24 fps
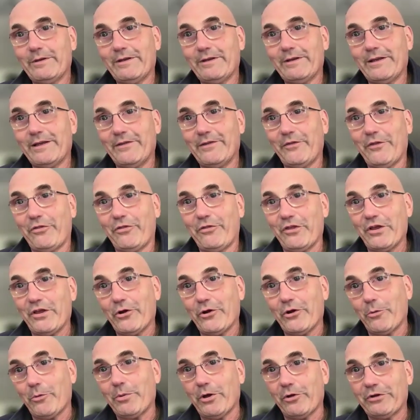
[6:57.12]
in the
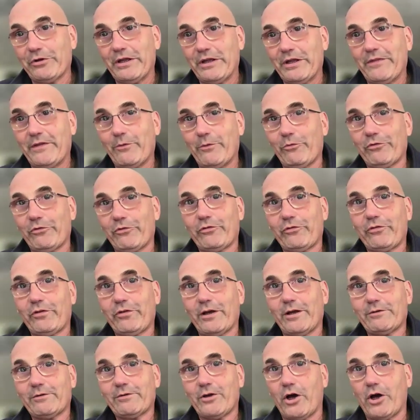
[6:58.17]
theater building that was
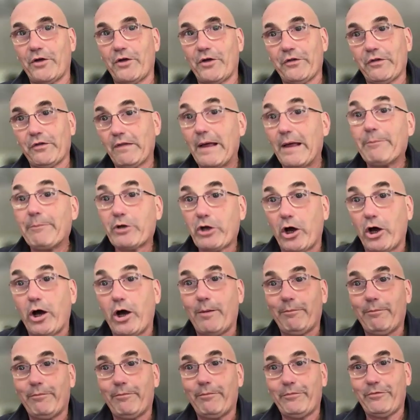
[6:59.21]
called the
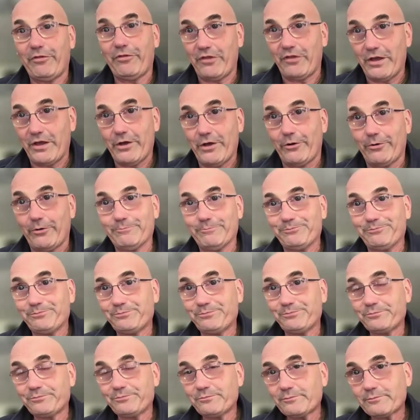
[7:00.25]
Lencom Theater,
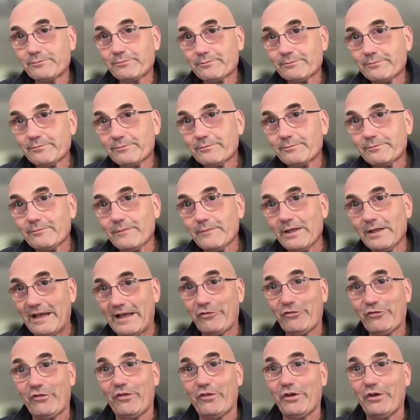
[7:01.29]

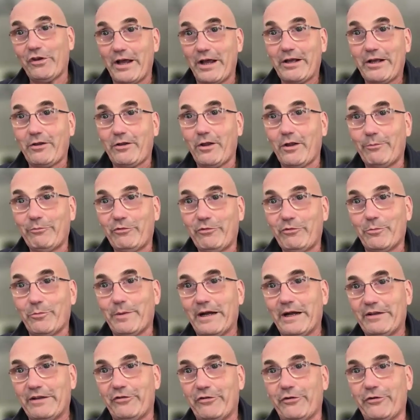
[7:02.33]
next to the nightclub 2x2.